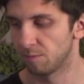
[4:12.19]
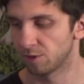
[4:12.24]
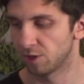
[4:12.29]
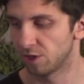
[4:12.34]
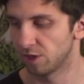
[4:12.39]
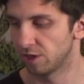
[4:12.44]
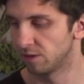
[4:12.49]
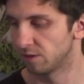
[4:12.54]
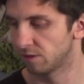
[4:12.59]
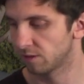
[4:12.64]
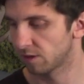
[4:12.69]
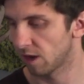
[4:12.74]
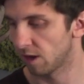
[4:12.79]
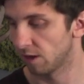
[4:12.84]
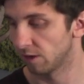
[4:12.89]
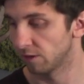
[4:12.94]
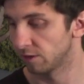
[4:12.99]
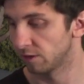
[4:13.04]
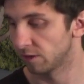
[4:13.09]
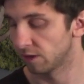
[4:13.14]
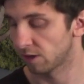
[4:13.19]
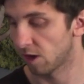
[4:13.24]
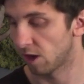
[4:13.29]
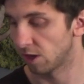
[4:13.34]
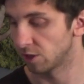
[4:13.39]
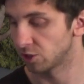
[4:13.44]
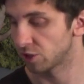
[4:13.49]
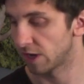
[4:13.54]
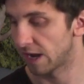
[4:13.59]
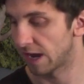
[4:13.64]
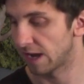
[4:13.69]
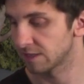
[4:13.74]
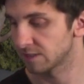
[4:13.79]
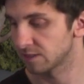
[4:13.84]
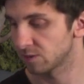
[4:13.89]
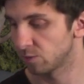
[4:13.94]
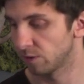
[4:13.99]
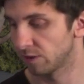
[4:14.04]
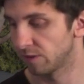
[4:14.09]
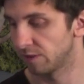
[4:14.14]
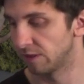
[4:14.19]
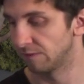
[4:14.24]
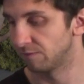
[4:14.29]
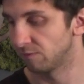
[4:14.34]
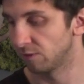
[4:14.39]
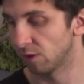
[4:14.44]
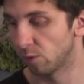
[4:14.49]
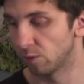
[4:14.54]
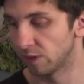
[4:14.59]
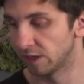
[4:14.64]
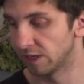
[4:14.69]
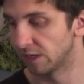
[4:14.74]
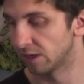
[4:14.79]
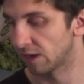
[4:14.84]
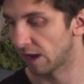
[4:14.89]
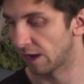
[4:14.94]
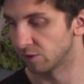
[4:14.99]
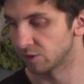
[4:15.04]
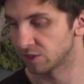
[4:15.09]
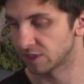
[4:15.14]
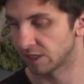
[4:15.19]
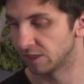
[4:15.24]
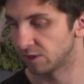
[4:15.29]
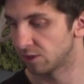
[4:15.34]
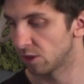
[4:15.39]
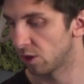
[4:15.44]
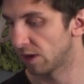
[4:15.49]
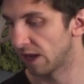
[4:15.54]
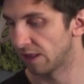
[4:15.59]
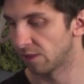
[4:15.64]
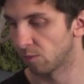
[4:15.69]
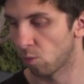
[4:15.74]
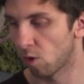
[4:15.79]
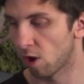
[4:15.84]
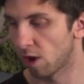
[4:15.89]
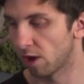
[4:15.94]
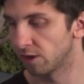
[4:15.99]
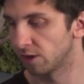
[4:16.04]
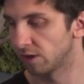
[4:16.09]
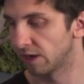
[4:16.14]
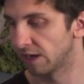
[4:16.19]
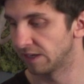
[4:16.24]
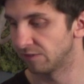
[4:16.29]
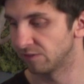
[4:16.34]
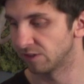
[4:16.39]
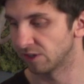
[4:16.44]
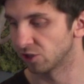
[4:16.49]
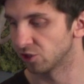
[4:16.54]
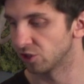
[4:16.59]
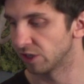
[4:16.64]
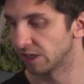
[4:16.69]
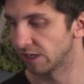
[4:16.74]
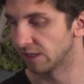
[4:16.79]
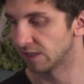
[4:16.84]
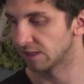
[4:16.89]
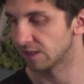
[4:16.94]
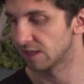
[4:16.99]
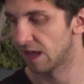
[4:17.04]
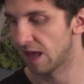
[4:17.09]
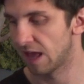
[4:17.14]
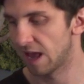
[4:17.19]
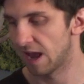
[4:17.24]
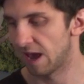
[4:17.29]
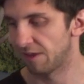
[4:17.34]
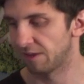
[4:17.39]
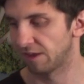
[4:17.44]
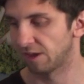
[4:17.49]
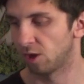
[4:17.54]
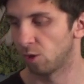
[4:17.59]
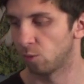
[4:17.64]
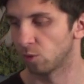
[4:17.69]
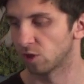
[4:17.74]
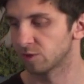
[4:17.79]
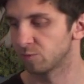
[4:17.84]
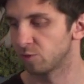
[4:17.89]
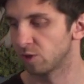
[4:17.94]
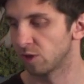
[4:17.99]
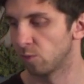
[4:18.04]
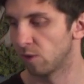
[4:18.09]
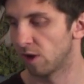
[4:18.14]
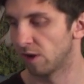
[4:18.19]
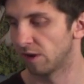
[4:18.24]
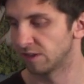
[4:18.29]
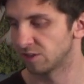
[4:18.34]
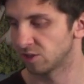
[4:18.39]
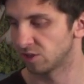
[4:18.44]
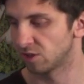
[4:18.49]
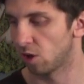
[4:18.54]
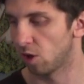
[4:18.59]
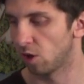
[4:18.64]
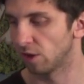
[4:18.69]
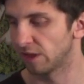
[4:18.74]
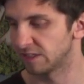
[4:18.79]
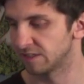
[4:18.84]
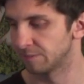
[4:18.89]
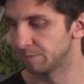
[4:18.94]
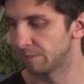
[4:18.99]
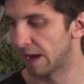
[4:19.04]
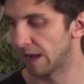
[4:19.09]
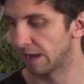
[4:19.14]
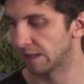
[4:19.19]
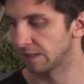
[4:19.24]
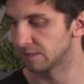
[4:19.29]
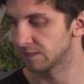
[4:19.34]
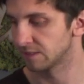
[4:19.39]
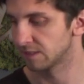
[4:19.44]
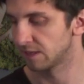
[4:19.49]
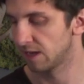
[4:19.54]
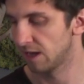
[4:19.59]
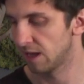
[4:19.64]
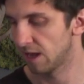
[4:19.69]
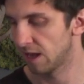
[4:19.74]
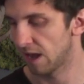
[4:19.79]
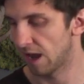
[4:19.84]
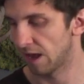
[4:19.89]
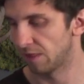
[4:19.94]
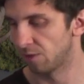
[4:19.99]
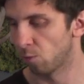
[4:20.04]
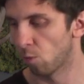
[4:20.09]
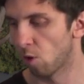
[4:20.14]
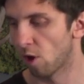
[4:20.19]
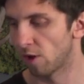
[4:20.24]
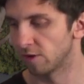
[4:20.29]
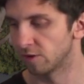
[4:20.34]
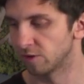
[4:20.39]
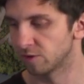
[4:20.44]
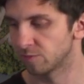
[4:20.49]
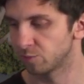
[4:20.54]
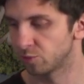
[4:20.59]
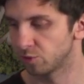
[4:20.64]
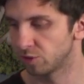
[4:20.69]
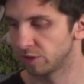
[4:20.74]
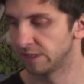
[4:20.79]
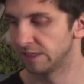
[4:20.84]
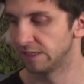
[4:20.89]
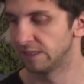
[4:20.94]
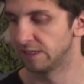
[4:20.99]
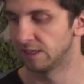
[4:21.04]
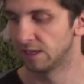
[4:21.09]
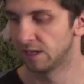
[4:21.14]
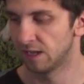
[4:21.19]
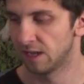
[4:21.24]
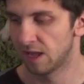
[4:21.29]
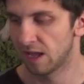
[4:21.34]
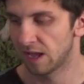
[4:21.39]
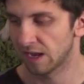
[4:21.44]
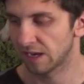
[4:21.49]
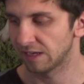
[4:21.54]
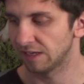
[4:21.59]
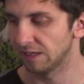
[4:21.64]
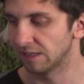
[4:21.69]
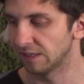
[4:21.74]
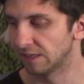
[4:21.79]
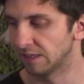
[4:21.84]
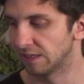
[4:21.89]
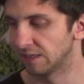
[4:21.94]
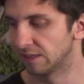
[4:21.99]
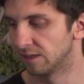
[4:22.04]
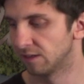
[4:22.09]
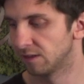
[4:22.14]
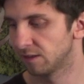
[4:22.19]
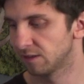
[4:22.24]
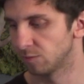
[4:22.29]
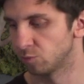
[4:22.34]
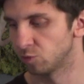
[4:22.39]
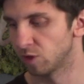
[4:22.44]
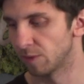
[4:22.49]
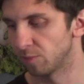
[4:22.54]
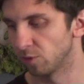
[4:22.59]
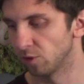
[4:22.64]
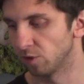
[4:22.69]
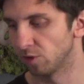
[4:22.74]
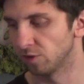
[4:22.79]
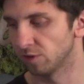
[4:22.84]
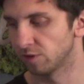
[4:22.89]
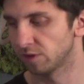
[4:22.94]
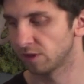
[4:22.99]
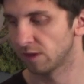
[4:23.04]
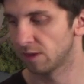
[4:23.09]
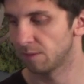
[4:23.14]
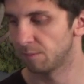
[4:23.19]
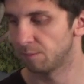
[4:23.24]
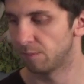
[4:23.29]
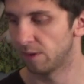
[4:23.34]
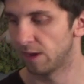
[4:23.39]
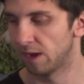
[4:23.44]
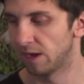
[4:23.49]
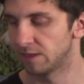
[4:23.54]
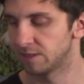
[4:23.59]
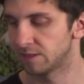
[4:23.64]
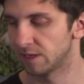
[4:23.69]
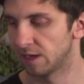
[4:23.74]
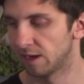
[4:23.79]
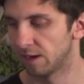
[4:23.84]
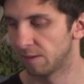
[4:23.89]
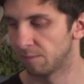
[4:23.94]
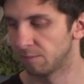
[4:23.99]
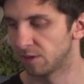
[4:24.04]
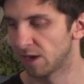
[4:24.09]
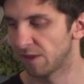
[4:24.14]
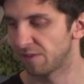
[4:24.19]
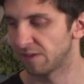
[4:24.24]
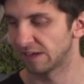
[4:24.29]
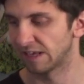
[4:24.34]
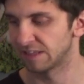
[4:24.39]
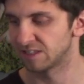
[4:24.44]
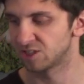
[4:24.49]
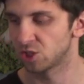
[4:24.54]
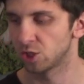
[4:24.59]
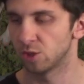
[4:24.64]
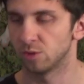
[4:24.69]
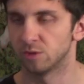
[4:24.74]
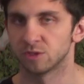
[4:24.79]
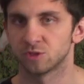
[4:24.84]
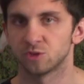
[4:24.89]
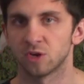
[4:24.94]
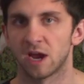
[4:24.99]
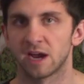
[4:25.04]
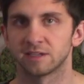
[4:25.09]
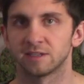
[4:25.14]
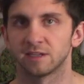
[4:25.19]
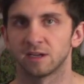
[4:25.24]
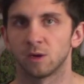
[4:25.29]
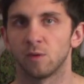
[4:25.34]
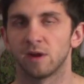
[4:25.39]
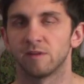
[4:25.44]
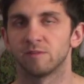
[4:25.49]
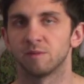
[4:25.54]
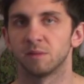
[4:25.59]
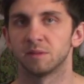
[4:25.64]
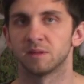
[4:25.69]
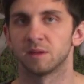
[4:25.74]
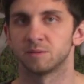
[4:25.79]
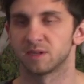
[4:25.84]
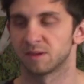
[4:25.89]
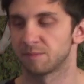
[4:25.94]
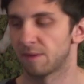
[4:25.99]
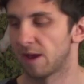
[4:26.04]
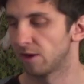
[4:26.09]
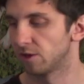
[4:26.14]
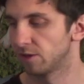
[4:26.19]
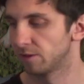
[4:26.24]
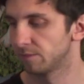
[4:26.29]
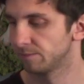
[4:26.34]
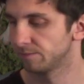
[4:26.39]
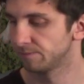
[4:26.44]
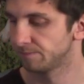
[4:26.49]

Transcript: Good color contrast with the floaty and her skin tone and the water and even the greens. I think it all works pretty well, and it's all nice and balanced. And the water is pretty clean, some ripples, but nothing that's too distracting away from the subject matter.